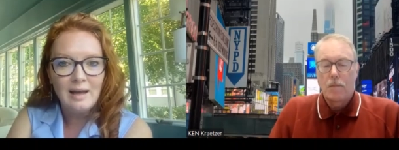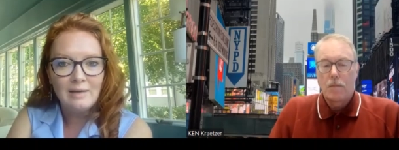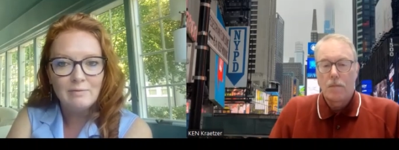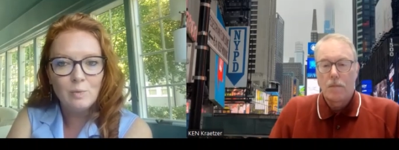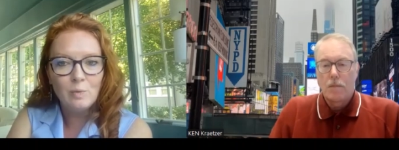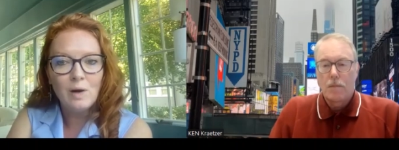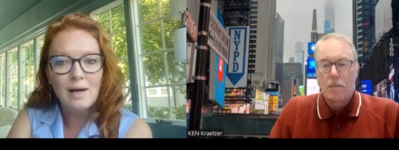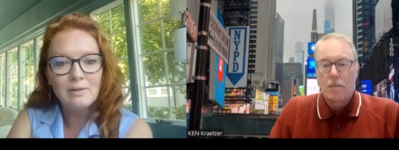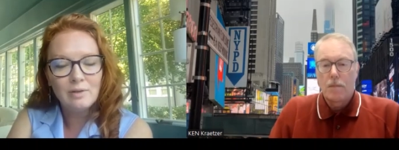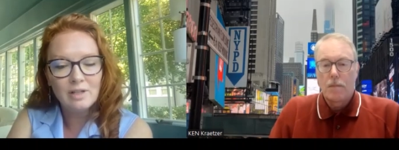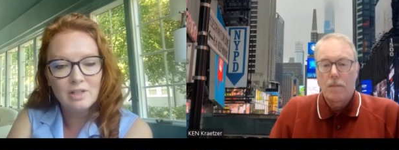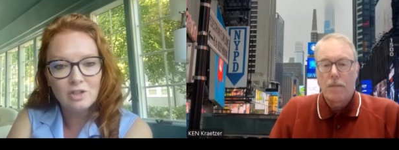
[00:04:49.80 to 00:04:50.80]
Speaker 1: have a wide
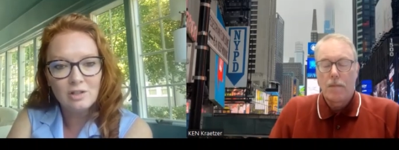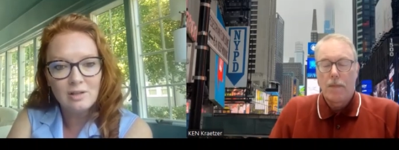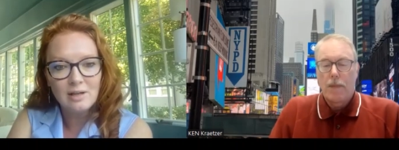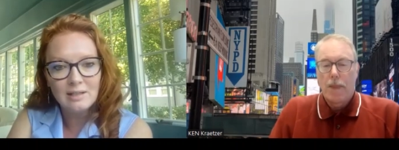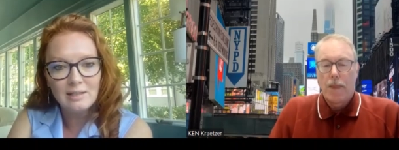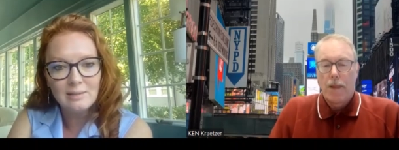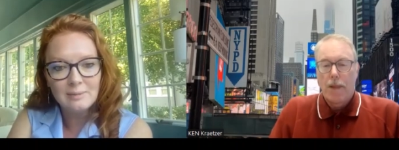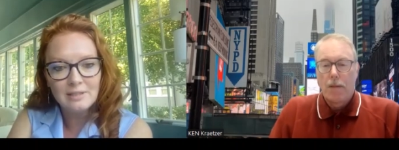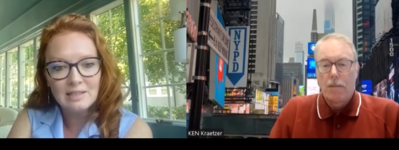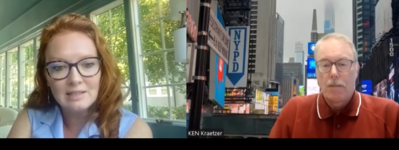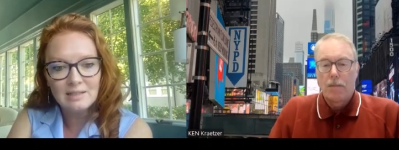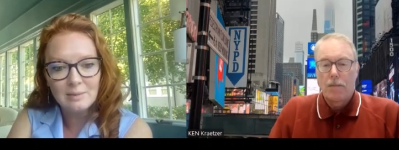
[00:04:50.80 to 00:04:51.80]
range of clients, but
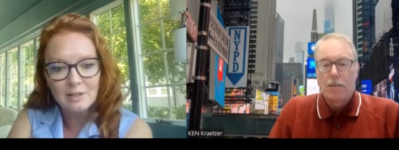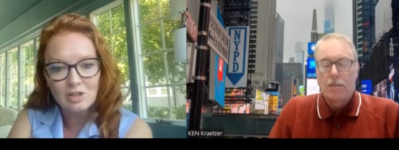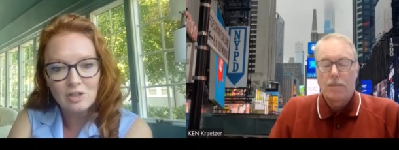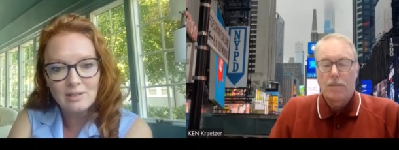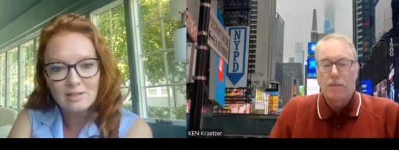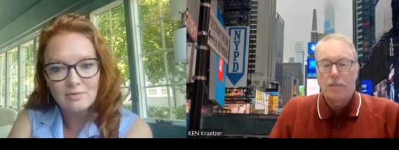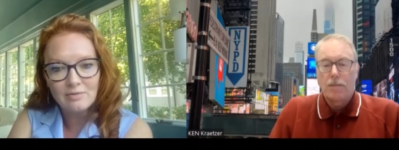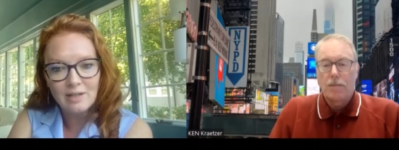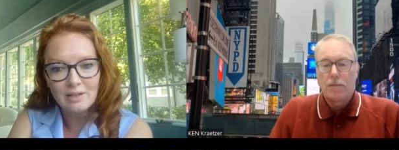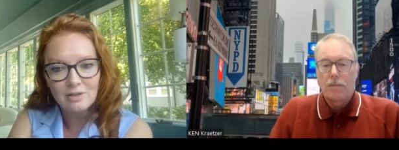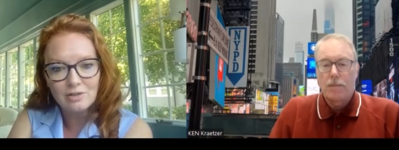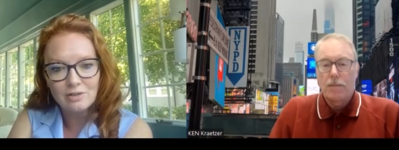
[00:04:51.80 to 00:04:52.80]
tend to specialize in
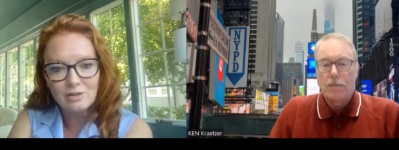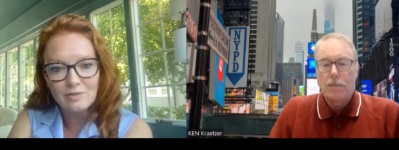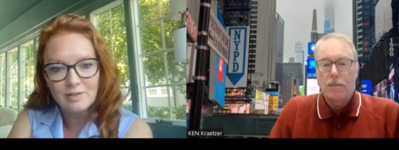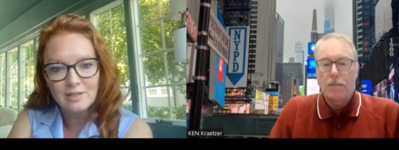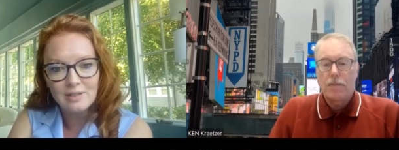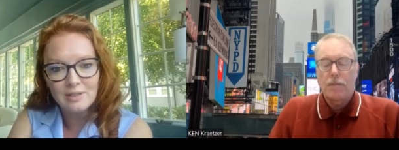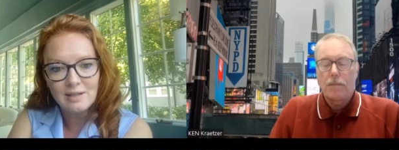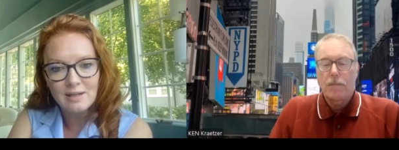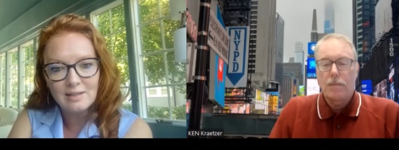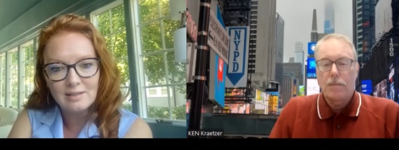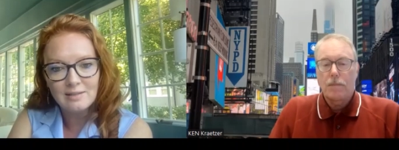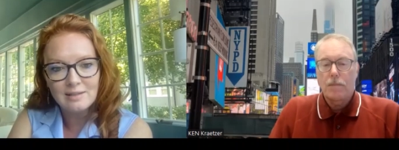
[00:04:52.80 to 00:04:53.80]
financial services
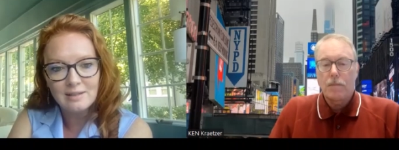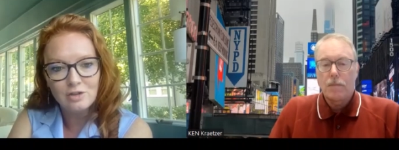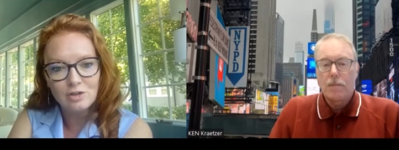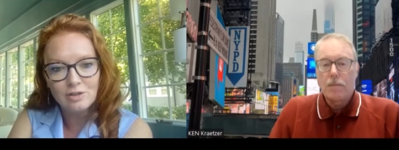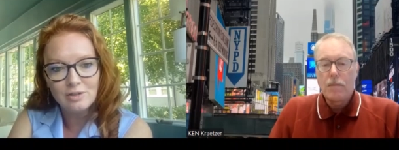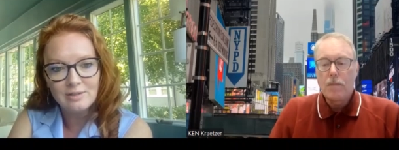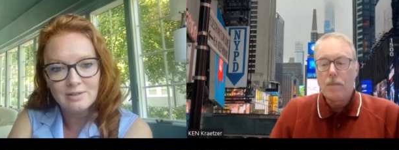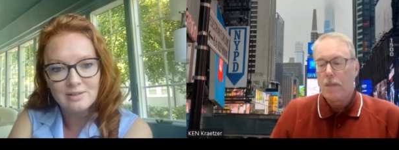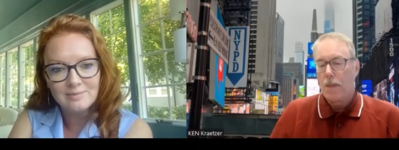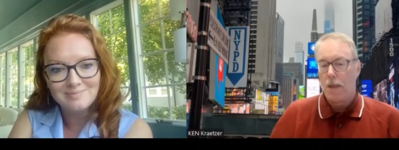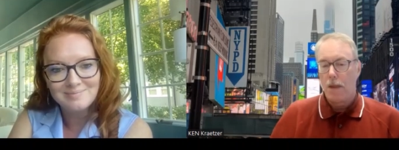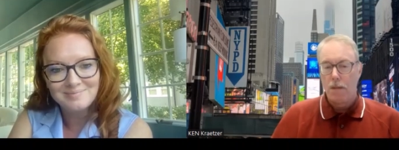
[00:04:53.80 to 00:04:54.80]
and insurance.
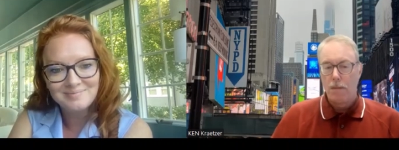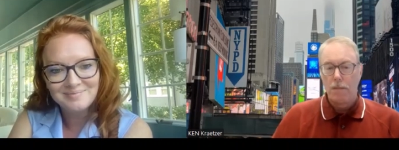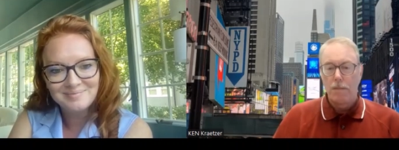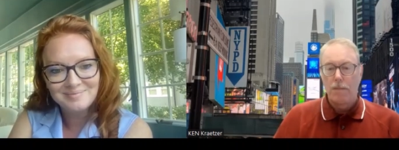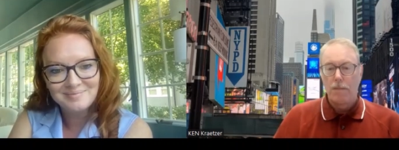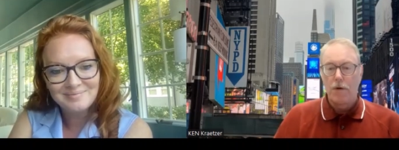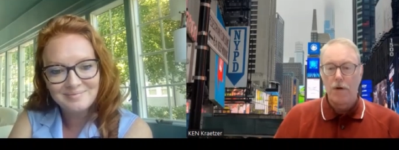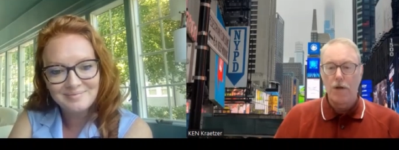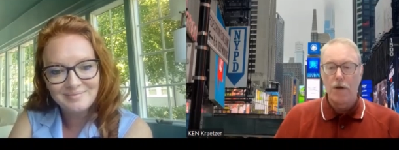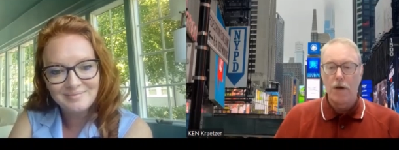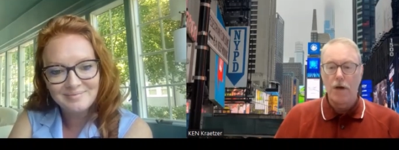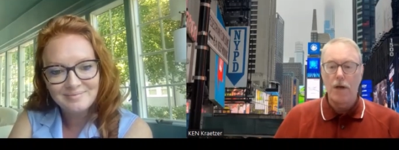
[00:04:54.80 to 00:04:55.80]
Speaker 2: Very
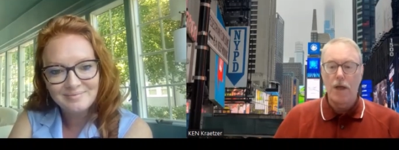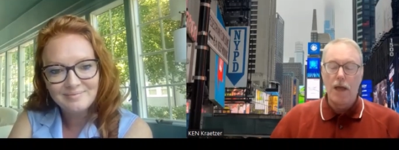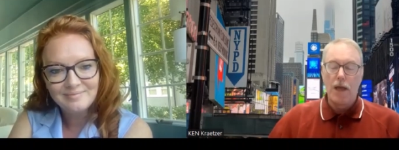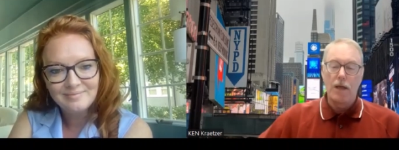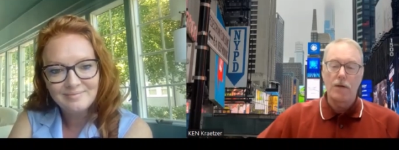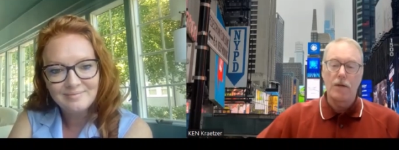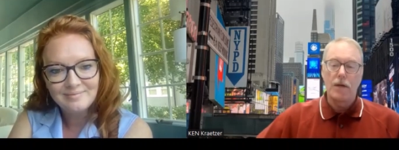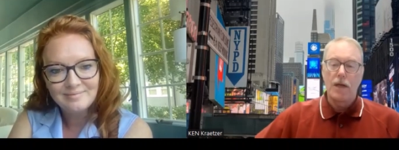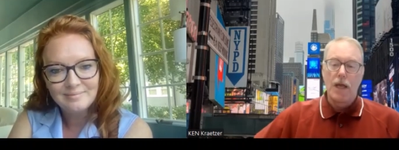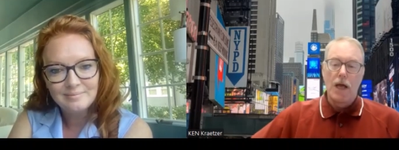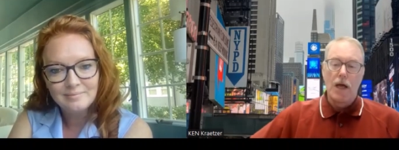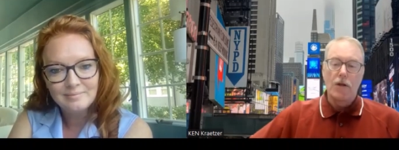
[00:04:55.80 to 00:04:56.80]
good. And uh,
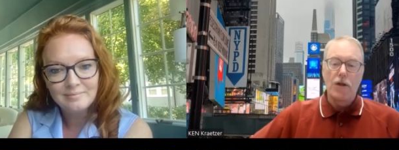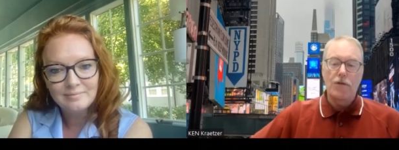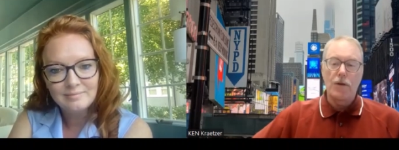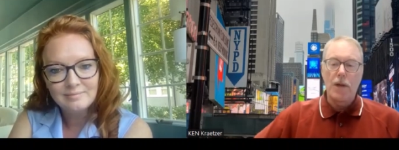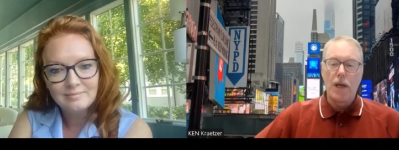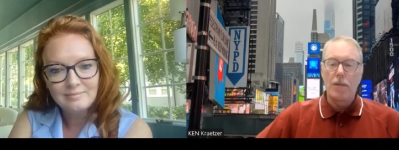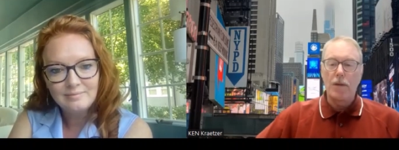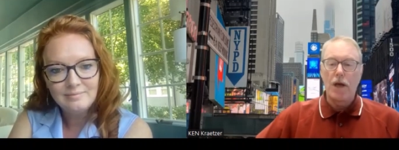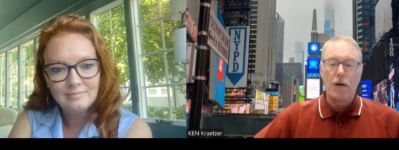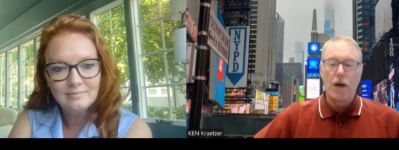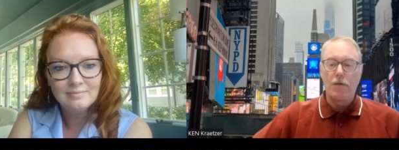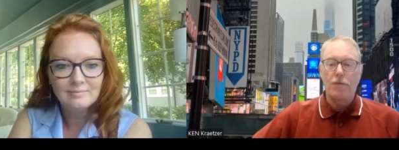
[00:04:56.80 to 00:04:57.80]
Alicia, maybe a,
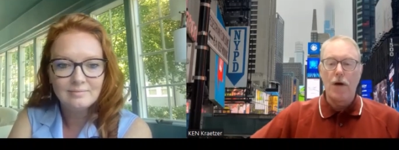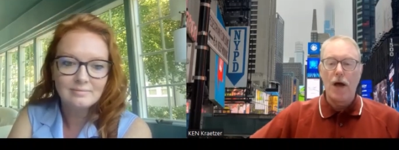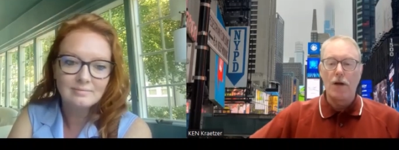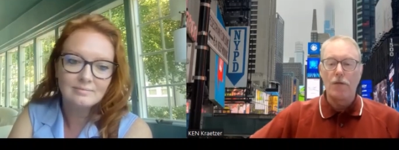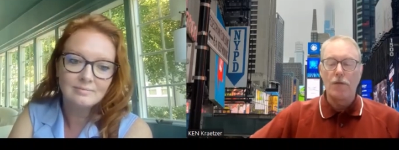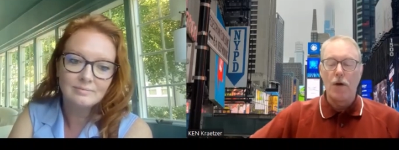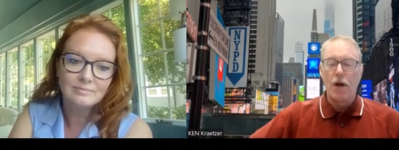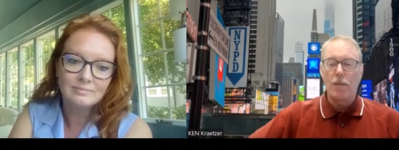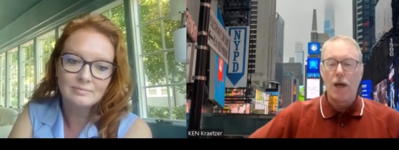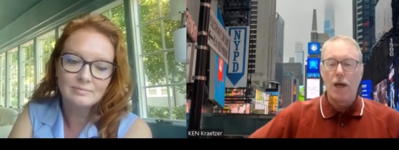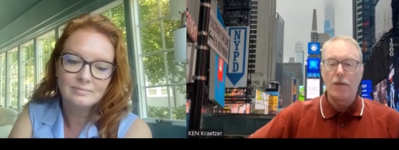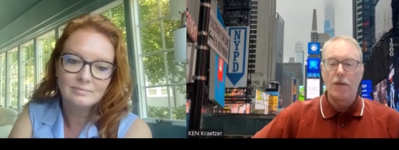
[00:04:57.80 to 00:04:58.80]
a, final thought
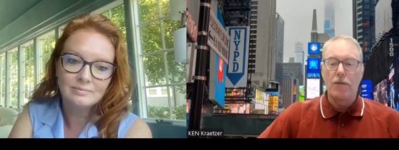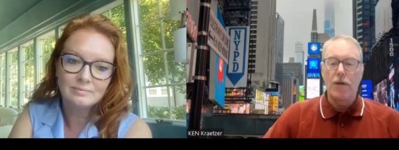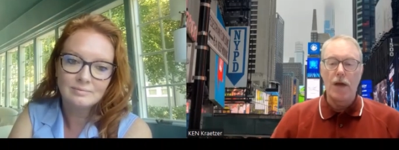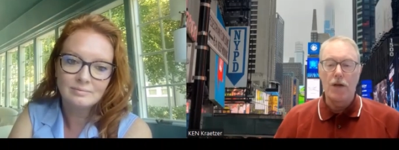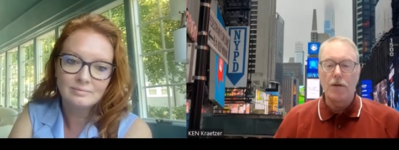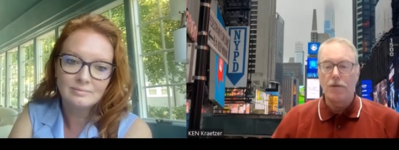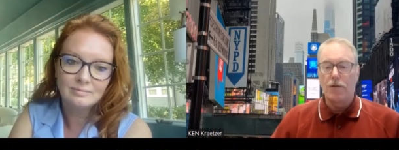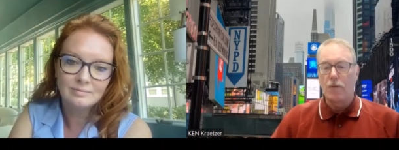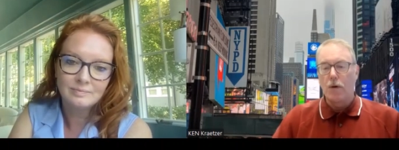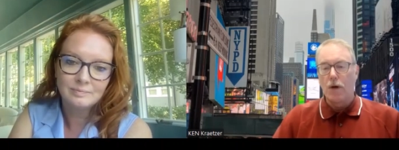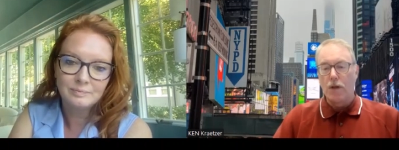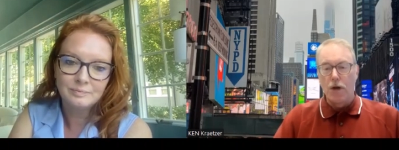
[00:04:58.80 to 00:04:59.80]
about the event. It's uh,
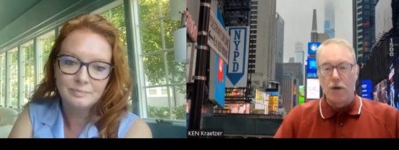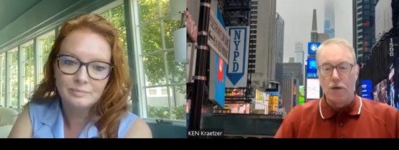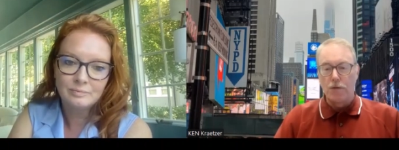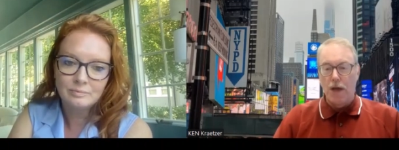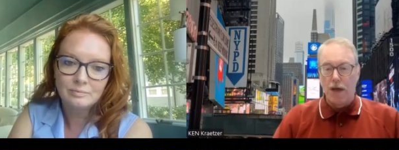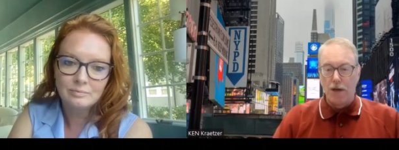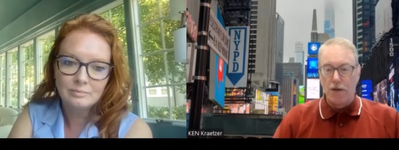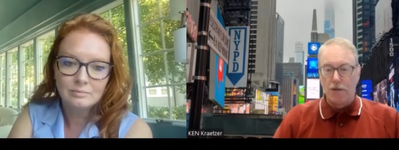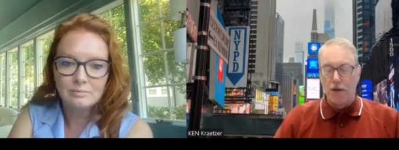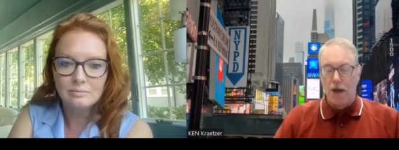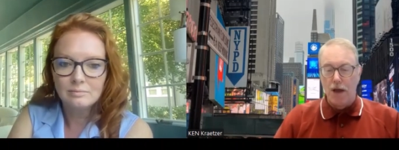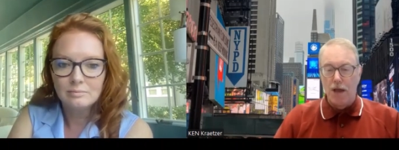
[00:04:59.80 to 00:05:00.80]
one of those that it's,
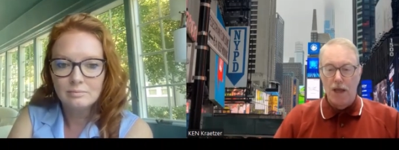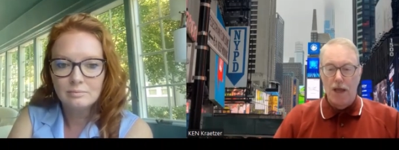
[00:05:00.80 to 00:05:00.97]
uh,